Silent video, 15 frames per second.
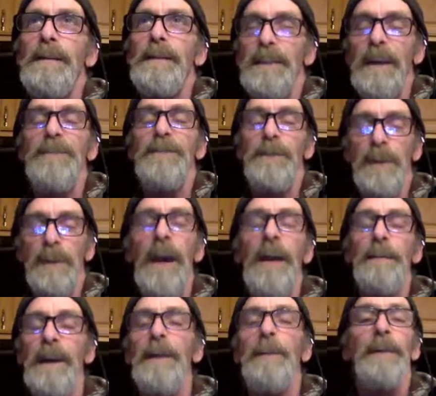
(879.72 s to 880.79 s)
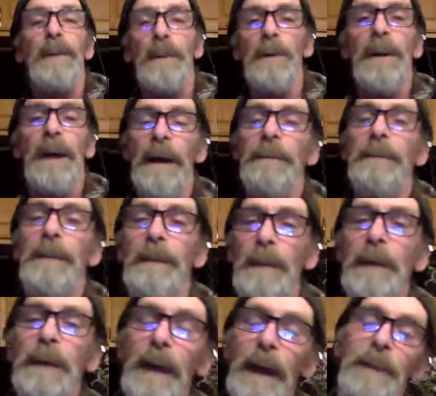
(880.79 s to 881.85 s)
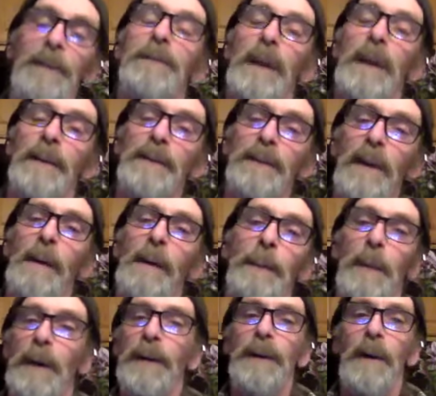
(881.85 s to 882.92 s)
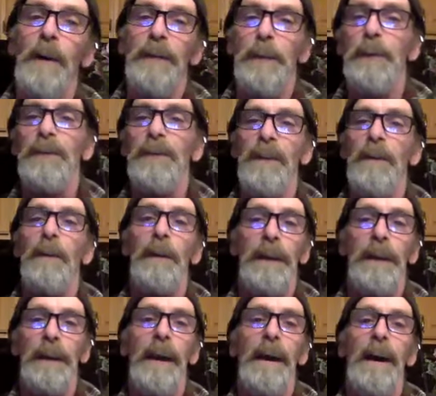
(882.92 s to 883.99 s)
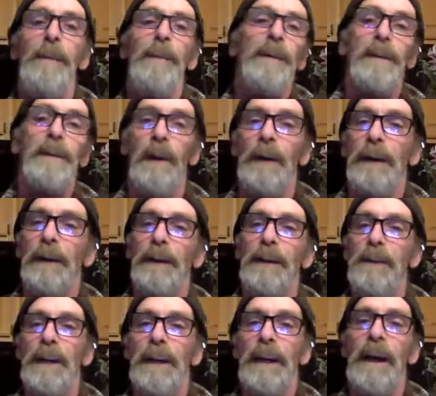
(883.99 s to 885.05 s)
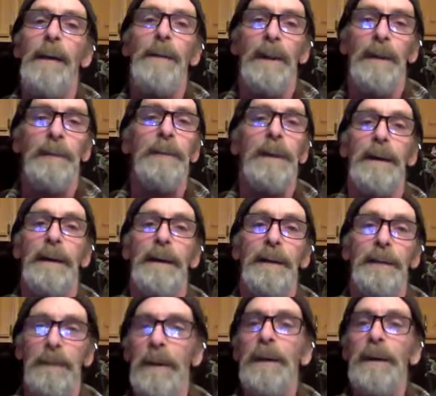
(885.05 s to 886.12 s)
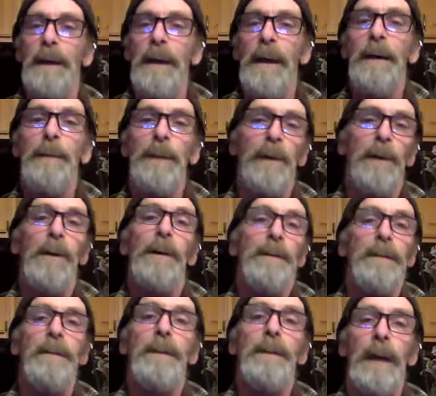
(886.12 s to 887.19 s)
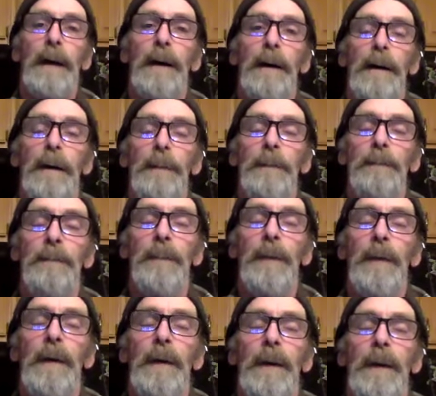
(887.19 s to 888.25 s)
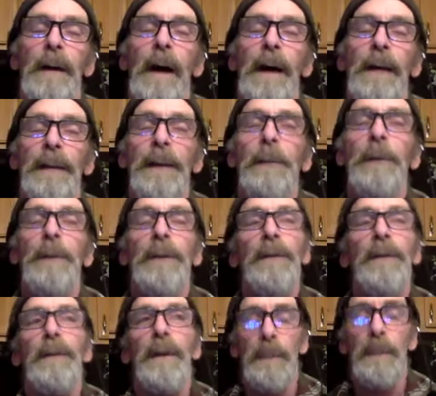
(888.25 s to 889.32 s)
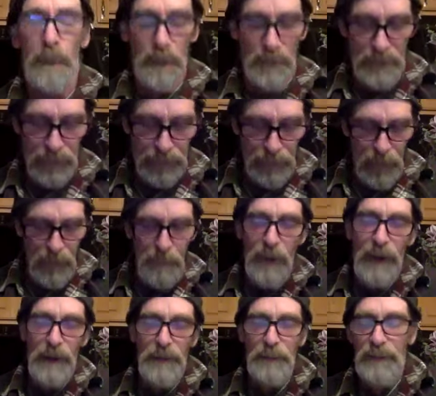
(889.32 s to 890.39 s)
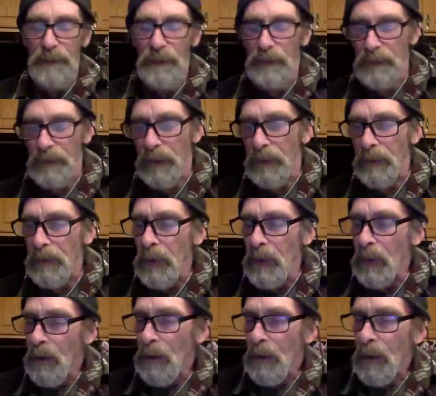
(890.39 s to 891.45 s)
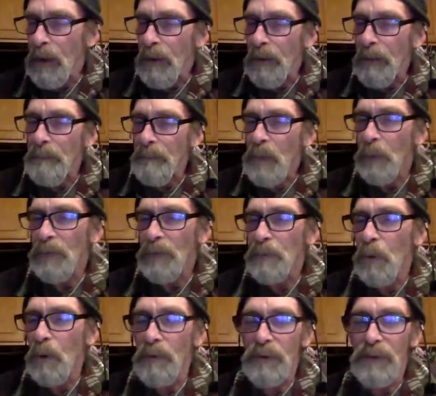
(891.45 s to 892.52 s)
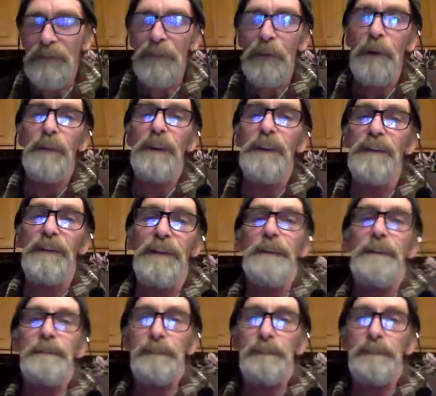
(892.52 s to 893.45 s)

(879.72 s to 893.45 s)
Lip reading: Yes, you can, as Tom put it, if he was single in a cabin, you could live in a cabin and be good. I think with the approach that Third Branch was using, it was more of a service.